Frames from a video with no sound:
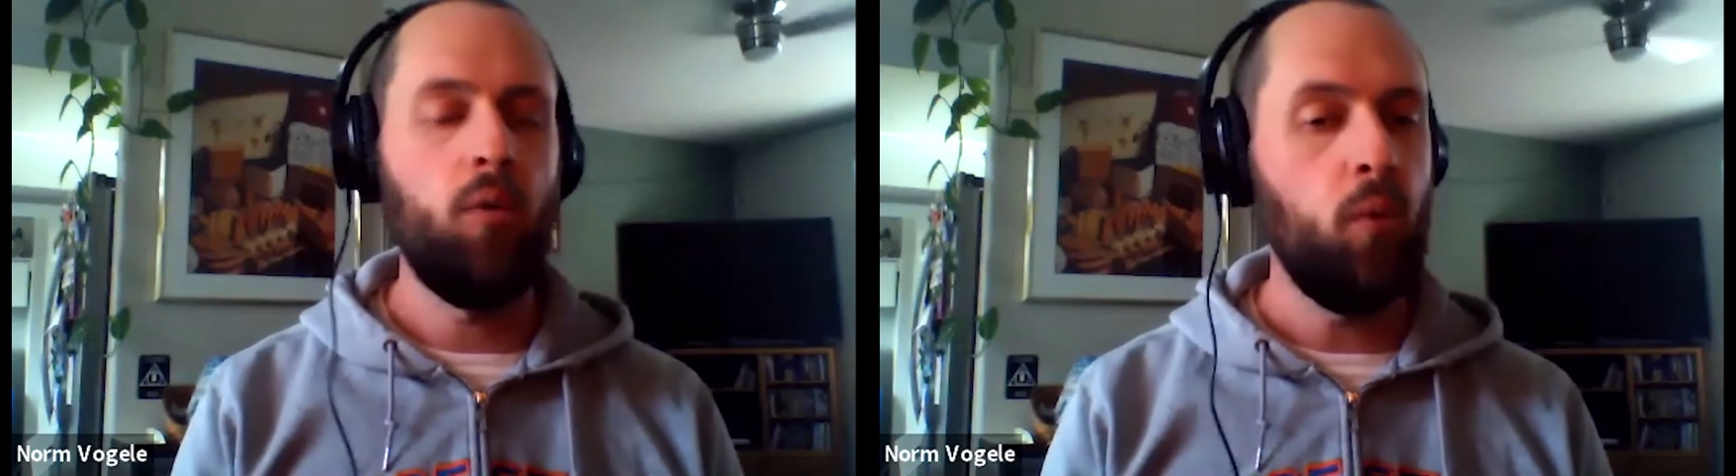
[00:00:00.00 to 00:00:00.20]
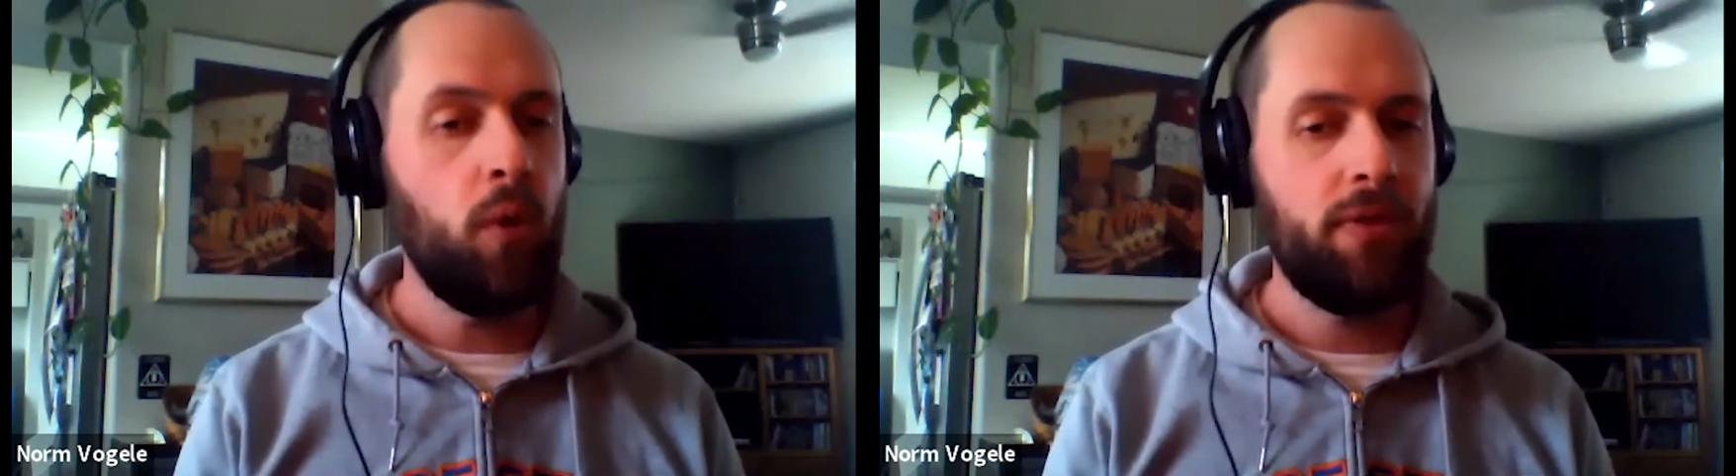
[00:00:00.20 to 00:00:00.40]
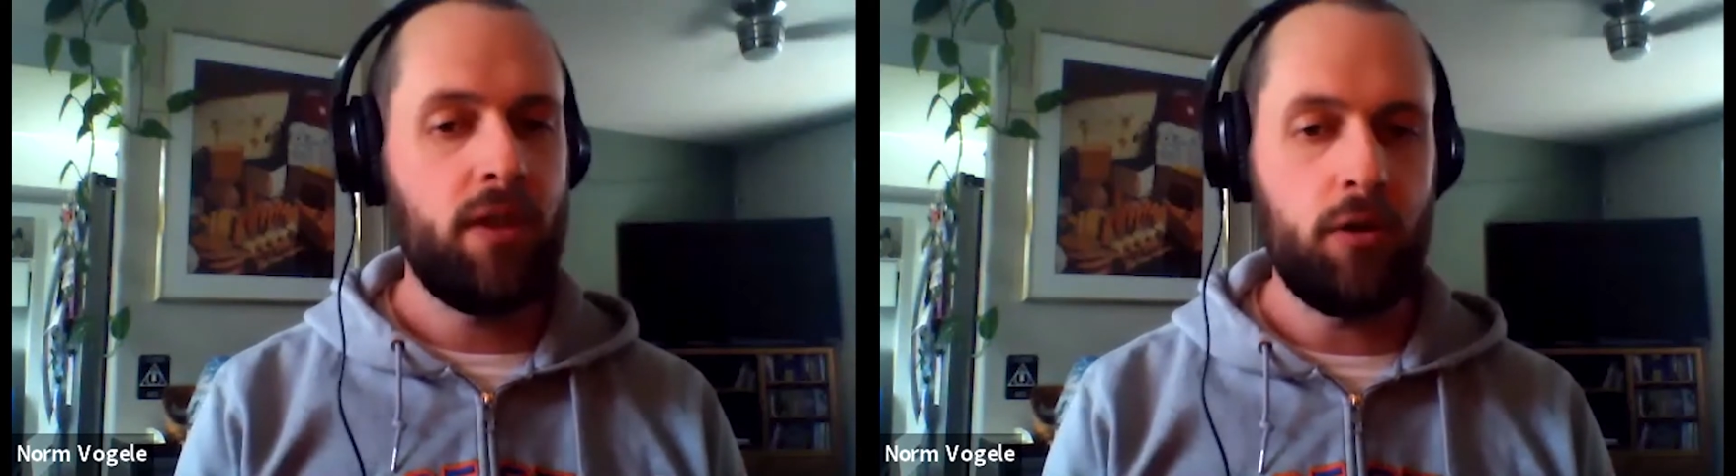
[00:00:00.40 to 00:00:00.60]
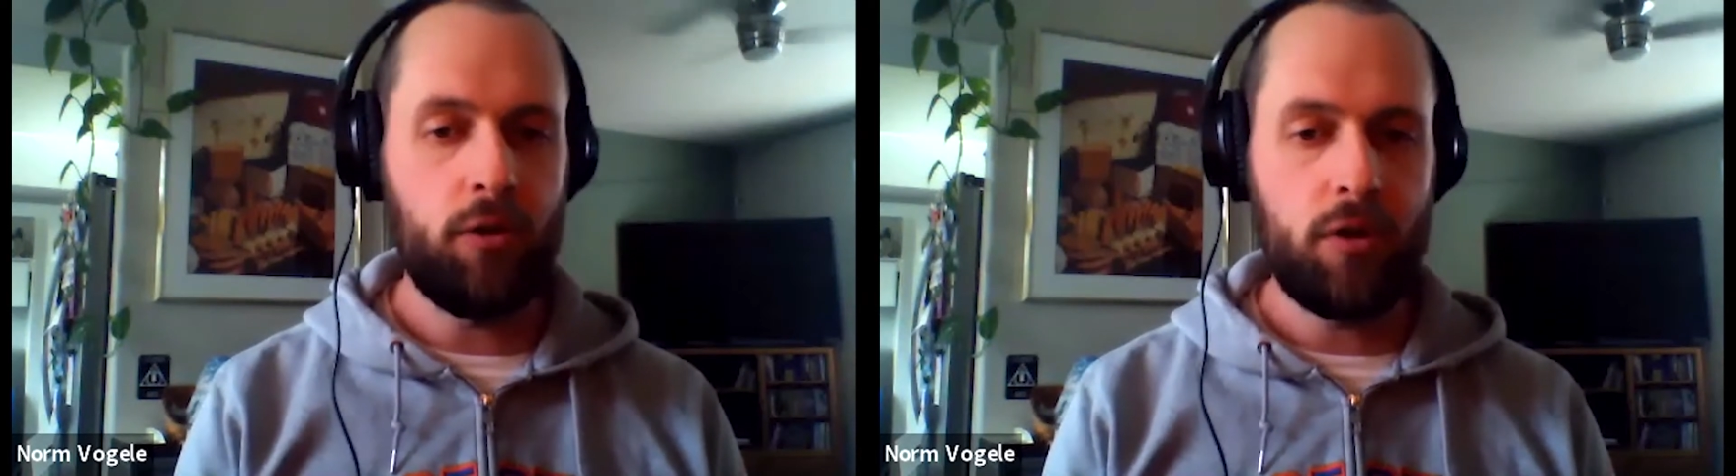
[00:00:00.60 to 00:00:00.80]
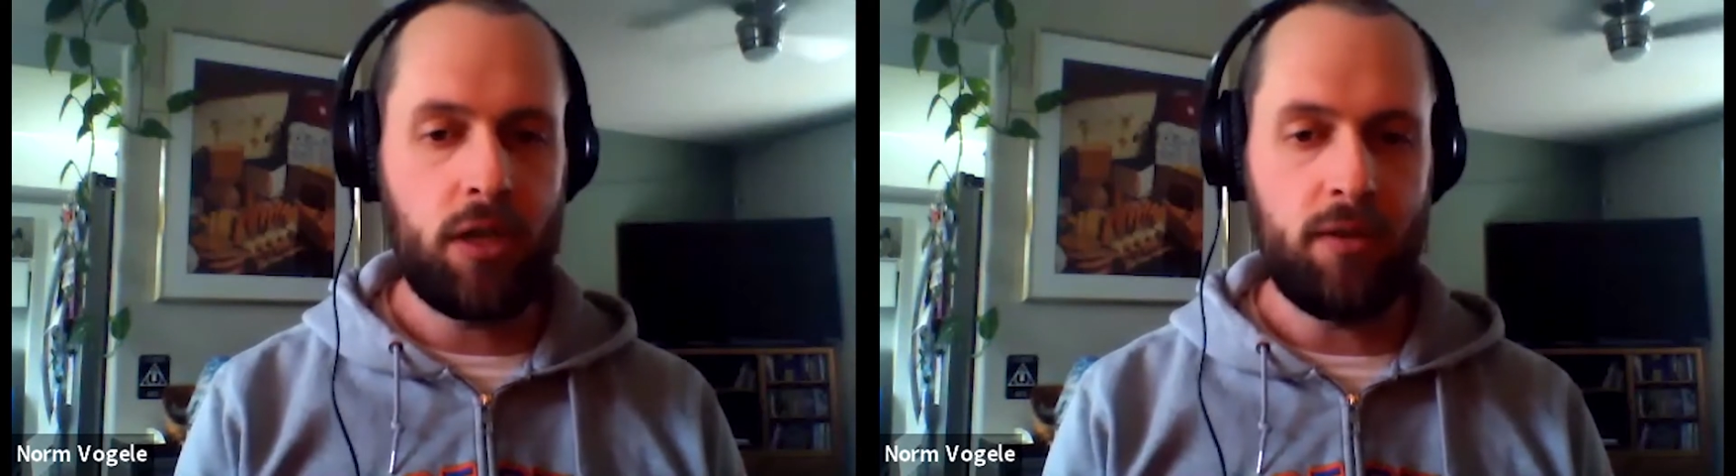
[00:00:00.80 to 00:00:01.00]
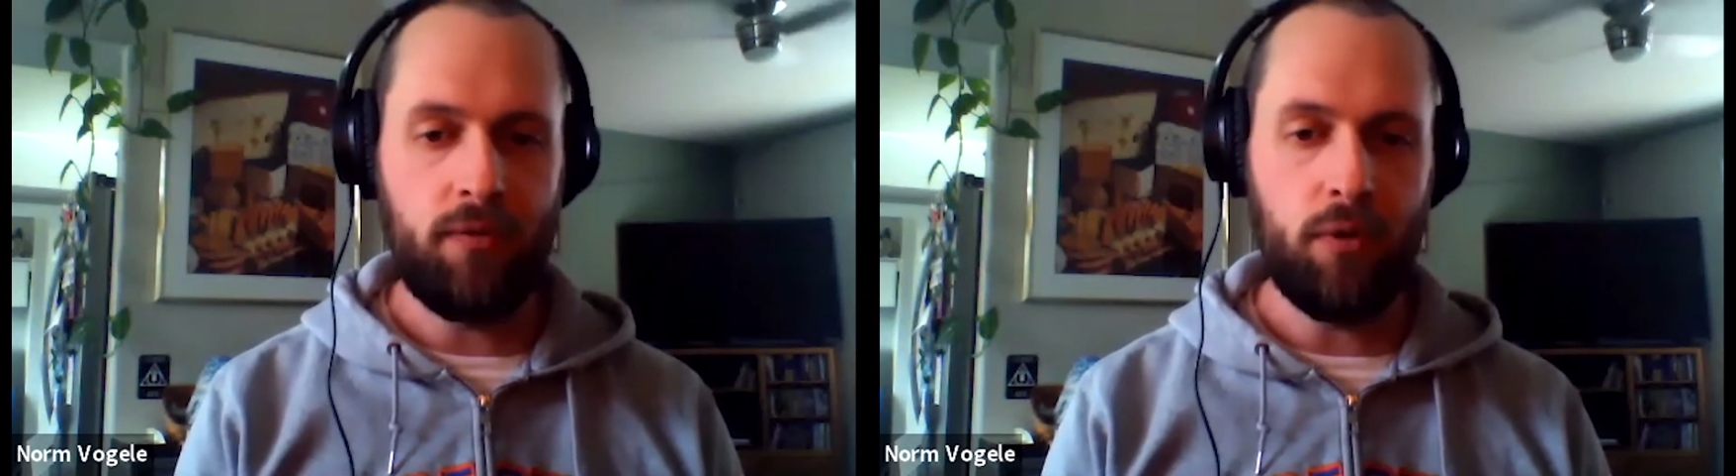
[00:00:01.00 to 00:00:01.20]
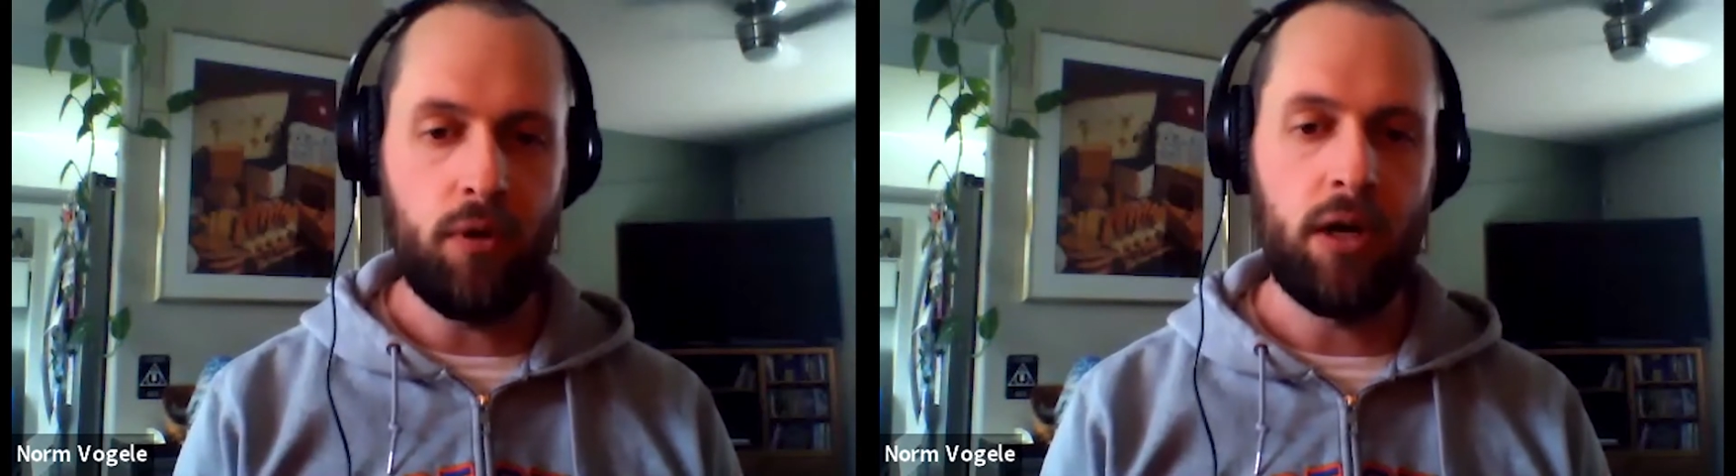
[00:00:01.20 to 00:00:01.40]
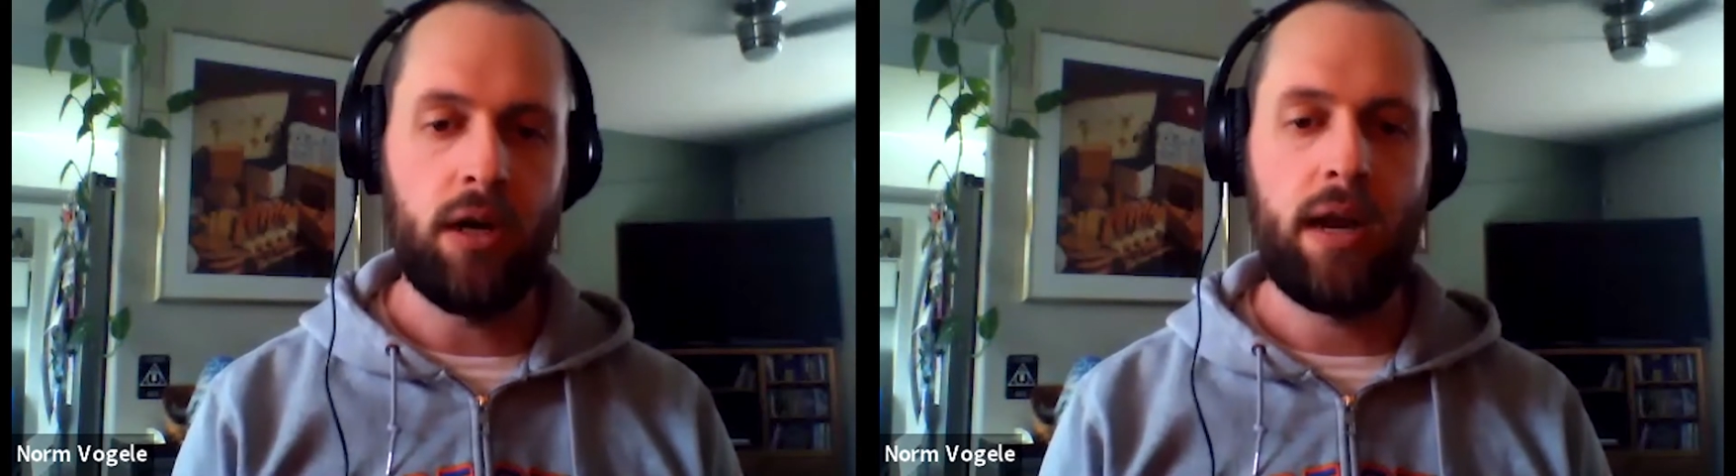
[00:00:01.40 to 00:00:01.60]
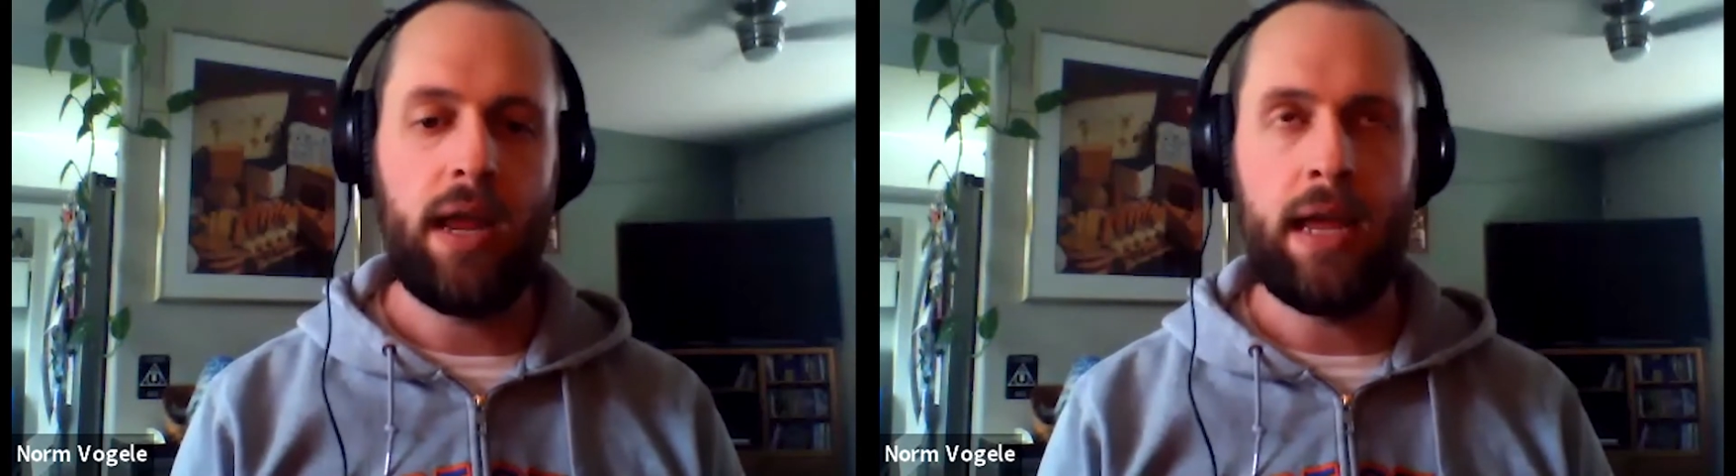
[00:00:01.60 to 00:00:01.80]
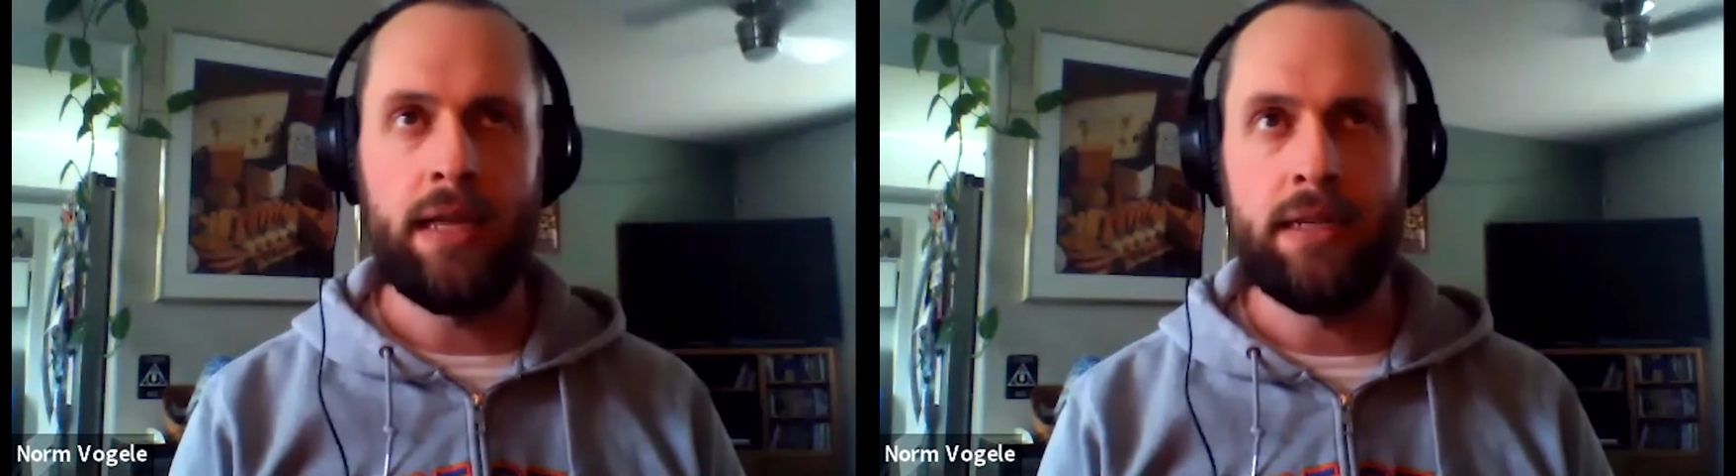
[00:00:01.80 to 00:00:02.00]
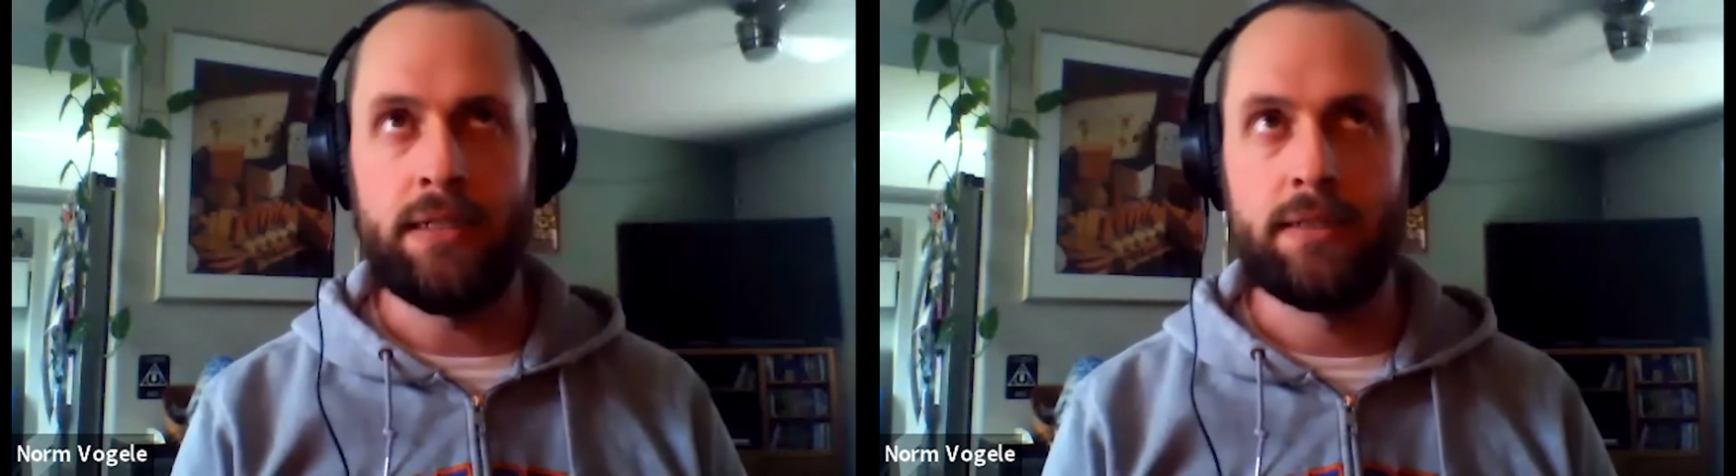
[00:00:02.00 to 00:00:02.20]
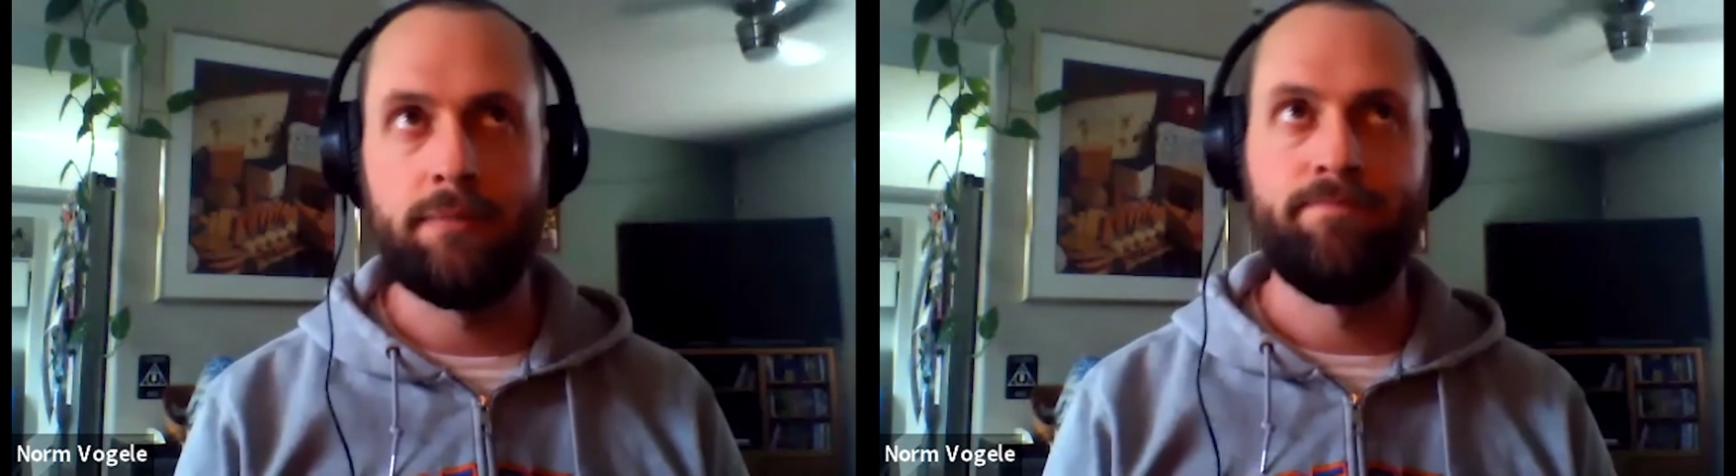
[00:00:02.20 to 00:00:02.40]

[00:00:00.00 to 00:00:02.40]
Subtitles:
what they're looking for, and